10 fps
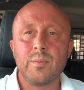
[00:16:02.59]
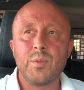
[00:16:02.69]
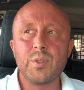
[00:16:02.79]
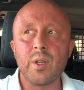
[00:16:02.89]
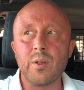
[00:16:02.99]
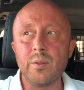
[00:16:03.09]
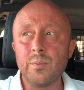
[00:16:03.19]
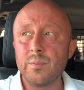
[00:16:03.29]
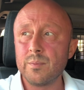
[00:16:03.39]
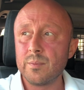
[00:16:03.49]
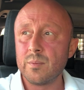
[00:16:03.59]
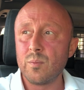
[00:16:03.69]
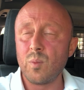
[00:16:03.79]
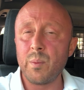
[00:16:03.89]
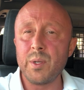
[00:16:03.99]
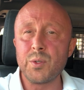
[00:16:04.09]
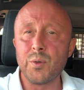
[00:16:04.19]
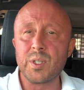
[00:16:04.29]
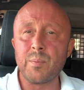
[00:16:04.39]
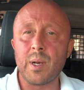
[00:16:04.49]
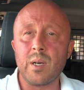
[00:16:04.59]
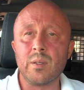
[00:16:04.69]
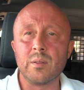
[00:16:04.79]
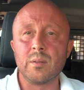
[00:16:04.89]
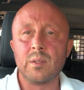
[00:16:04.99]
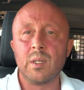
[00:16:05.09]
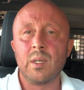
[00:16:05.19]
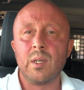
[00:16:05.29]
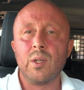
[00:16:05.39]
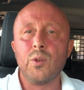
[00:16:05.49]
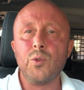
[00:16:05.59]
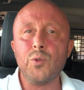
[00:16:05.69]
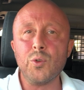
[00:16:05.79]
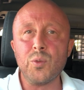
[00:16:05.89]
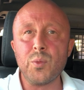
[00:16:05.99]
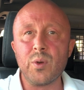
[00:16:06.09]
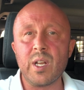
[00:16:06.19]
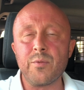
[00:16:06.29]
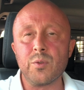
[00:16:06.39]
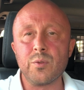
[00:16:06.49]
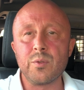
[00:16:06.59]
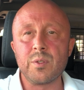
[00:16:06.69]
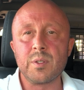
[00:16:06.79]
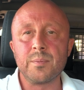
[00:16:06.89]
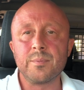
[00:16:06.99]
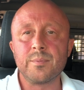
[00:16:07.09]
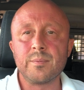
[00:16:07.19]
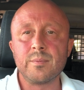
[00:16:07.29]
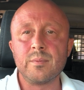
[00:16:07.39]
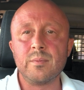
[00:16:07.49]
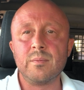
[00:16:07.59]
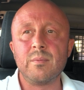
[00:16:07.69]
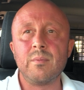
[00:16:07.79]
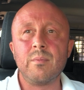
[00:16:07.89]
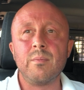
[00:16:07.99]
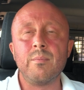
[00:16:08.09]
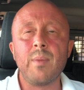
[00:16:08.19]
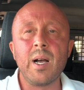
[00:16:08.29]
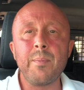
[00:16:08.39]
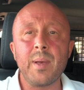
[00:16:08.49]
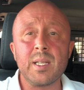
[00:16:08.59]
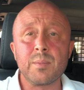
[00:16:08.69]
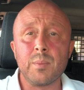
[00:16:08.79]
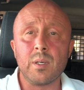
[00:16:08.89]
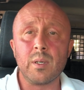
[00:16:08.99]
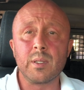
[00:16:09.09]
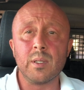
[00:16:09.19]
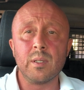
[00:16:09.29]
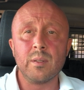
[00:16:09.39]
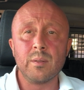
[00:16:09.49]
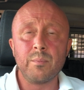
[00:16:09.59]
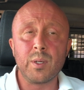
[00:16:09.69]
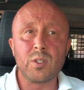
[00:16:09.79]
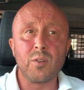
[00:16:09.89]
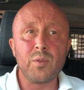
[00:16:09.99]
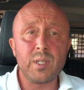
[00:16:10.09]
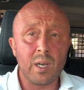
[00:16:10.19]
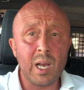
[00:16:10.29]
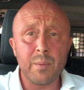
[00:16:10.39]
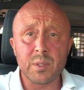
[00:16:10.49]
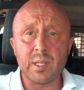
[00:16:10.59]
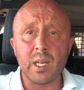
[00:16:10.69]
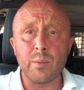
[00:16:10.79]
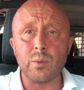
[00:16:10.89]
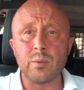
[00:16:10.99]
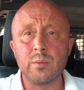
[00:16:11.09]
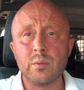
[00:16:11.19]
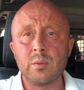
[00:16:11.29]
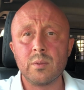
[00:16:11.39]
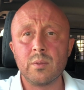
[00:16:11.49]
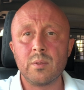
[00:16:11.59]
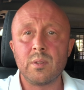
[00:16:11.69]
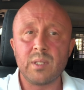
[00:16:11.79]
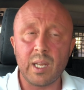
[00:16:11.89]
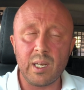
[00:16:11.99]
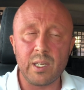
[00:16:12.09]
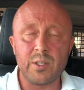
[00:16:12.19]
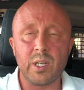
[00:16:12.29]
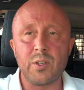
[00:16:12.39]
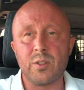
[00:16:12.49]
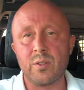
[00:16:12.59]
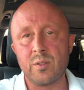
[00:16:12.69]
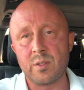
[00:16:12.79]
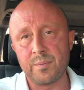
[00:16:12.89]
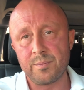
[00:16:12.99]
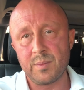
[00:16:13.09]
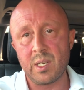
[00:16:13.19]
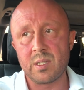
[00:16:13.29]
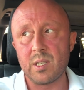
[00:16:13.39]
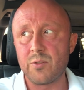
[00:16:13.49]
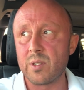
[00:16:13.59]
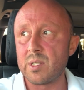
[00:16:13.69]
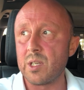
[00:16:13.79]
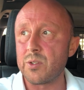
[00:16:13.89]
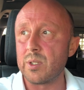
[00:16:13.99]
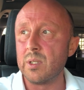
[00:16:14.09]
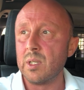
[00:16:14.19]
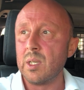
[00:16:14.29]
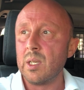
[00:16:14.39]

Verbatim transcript: So when we talk about normal levels, my best marker, because obviously I am stable, daily injections, etc., etc.